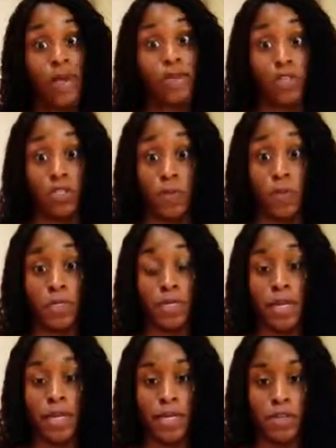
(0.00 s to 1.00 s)
have to disperse
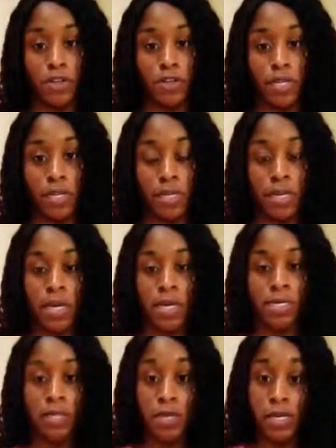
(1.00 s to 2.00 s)
that energy.
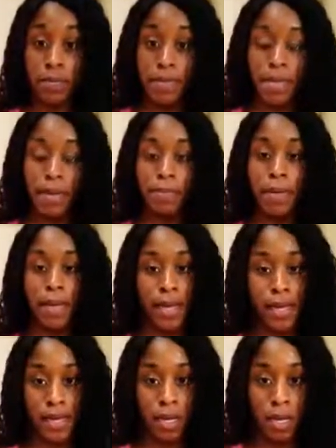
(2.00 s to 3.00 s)
So keep that in
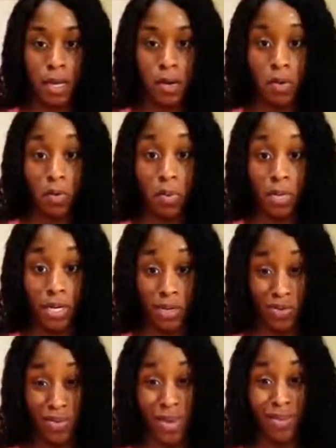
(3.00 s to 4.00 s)
mind when
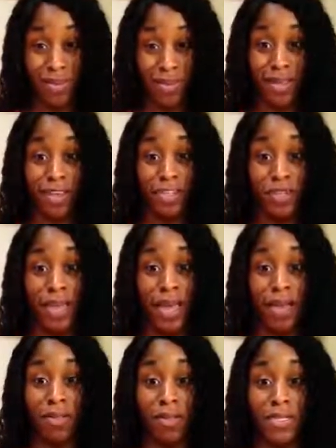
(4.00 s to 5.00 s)
you calculate your
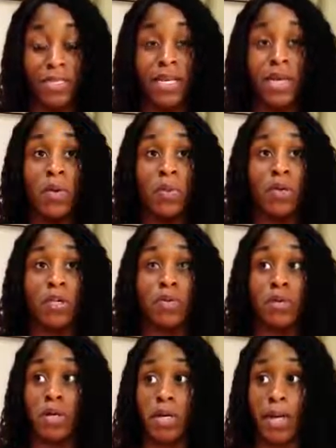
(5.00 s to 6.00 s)
calories, when you
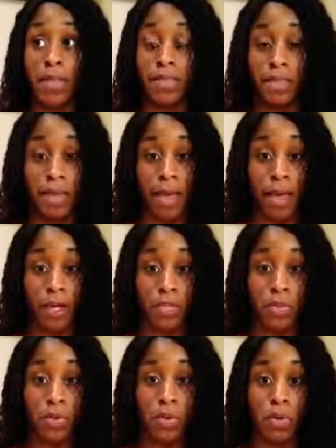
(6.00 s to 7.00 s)
look at the
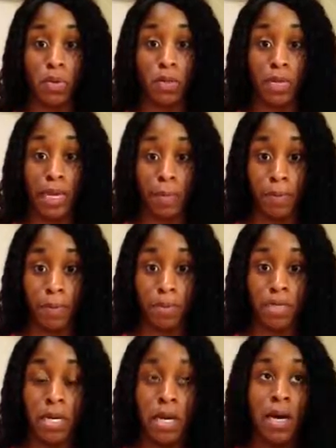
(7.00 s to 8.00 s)
actual
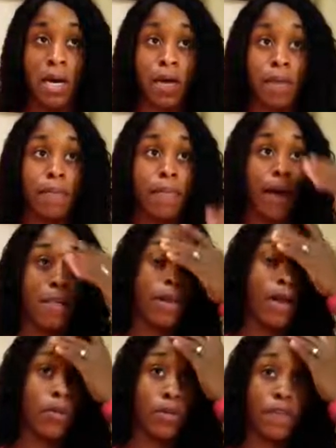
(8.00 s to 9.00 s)
labels. I'm
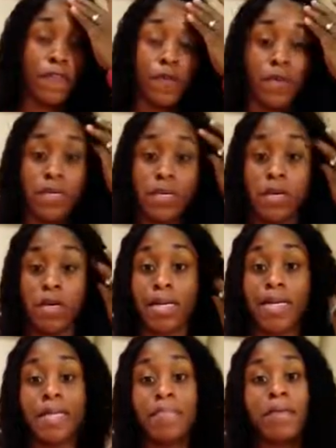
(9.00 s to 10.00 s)
not really focusing on
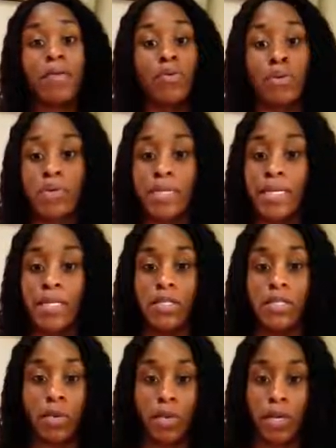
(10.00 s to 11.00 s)
any minerals, any
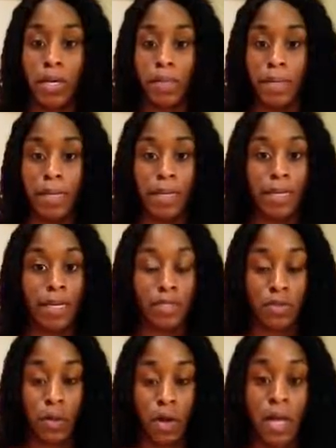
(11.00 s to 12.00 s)
sodium, any
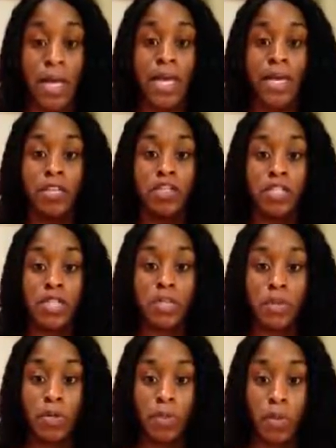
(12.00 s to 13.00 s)
cholesterol. It's
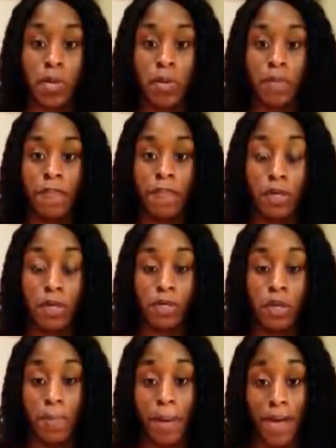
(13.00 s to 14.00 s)
just with what fuels
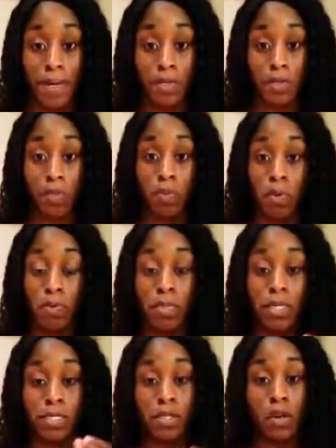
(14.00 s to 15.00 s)
our body. So
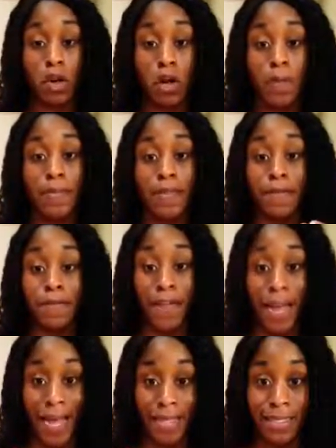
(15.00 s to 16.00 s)
proteins, carbs, and
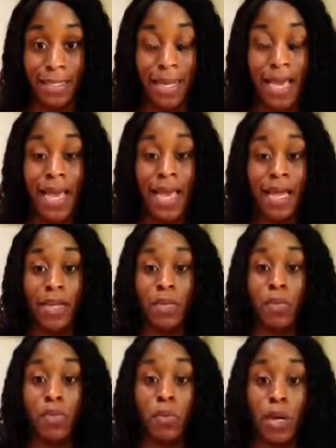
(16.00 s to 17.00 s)
fats. And
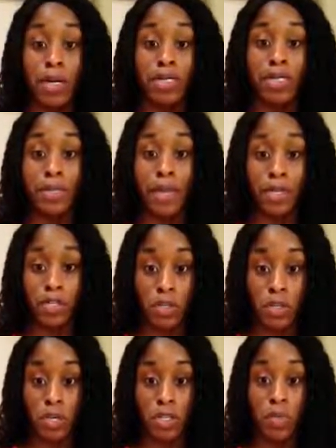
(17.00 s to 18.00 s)
you want to make
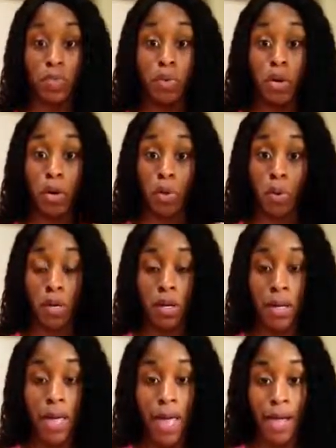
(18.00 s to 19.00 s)
sure you know
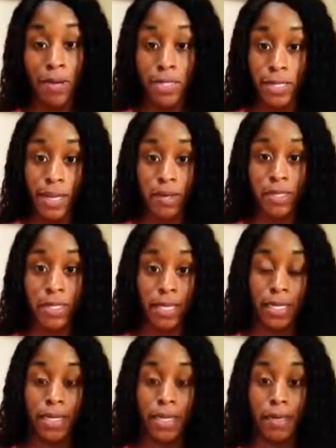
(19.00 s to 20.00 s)
how to
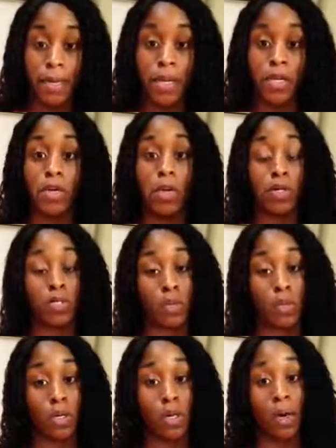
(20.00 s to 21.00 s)
calculate them, and you also
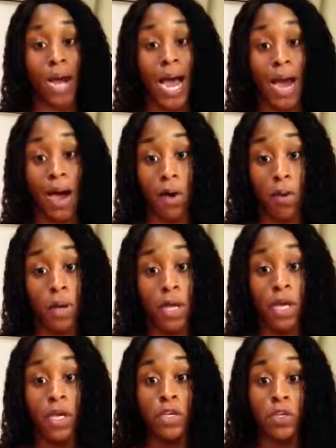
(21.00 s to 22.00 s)
want to know how
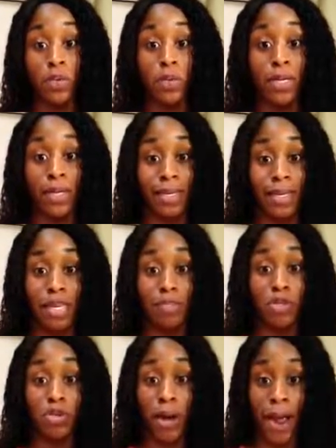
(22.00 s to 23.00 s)
you can keep
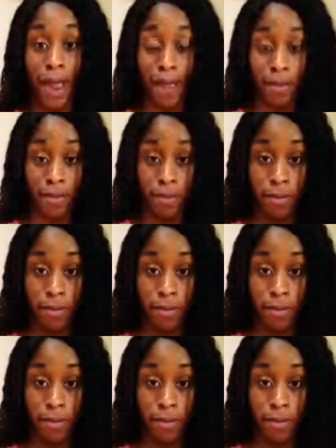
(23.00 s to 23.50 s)
track.